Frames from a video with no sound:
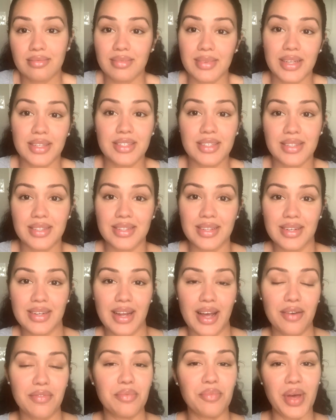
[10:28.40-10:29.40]
just didn't
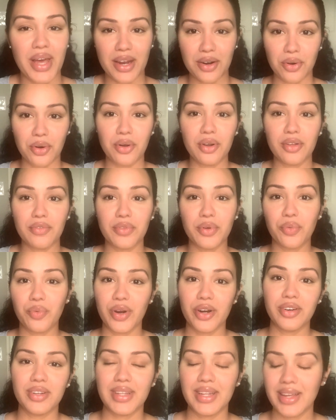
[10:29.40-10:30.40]
have them. I had all of the
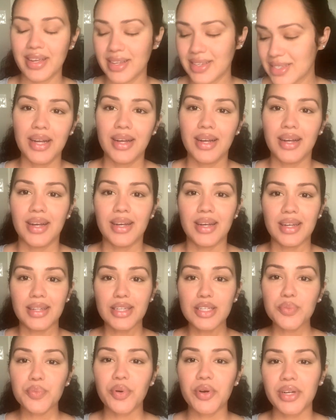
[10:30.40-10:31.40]
weird things. At
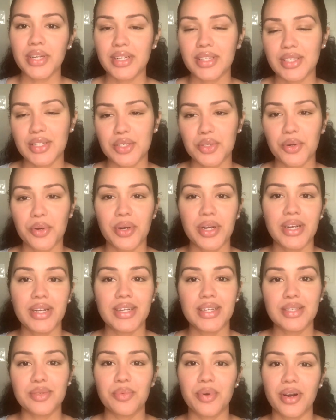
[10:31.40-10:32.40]
this point in the story
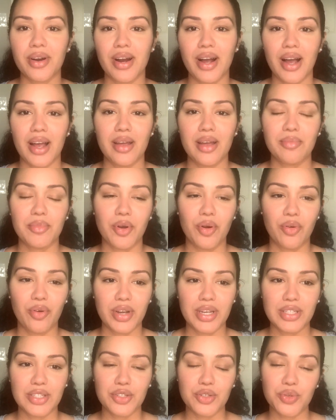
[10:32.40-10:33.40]
is where I am
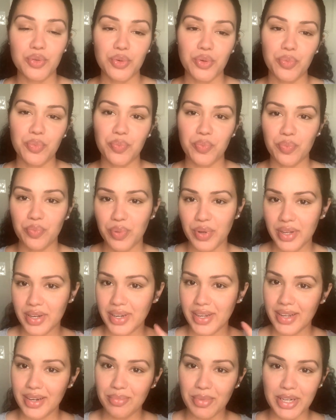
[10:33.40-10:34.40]
going to put
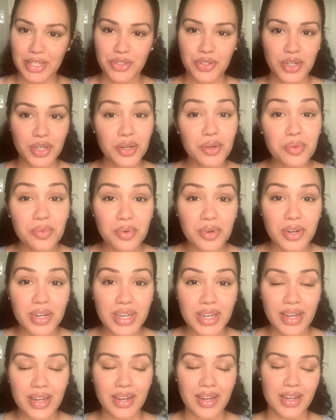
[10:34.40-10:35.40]
in my trigger
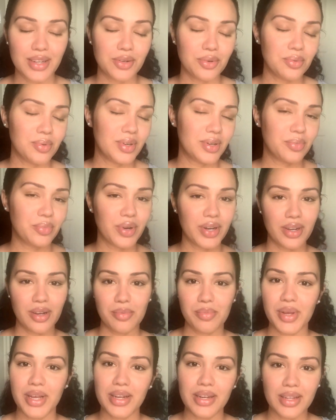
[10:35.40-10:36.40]
warning. I don't want to bring up
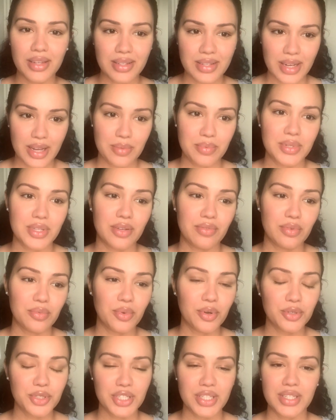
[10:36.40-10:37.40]
any types of
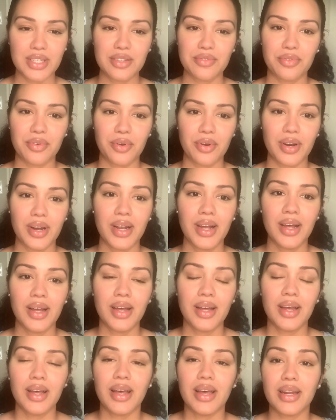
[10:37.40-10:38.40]
emotions for
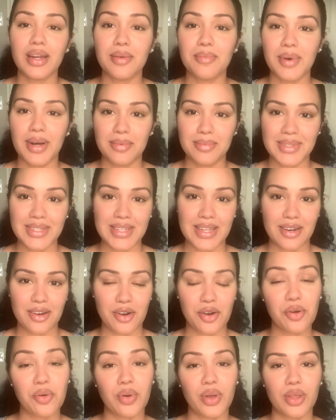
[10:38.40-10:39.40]
any mamas that are
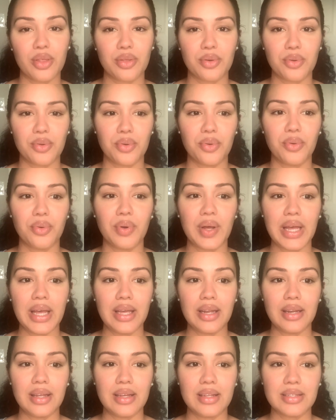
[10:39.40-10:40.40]
going through
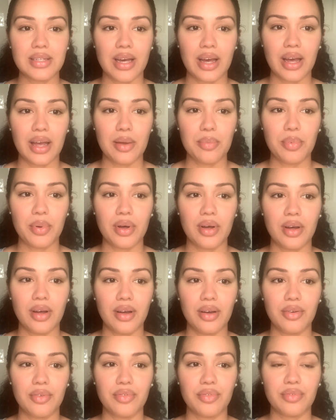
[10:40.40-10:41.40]
any type
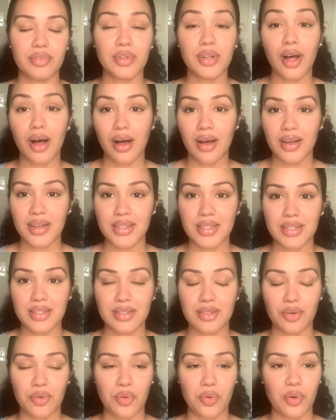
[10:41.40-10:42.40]
of loss
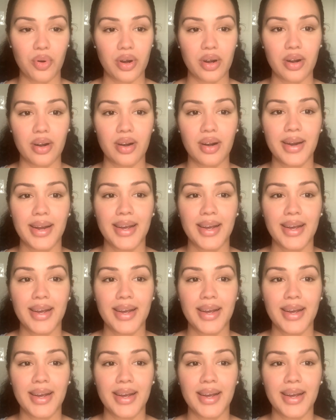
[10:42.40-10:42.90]
or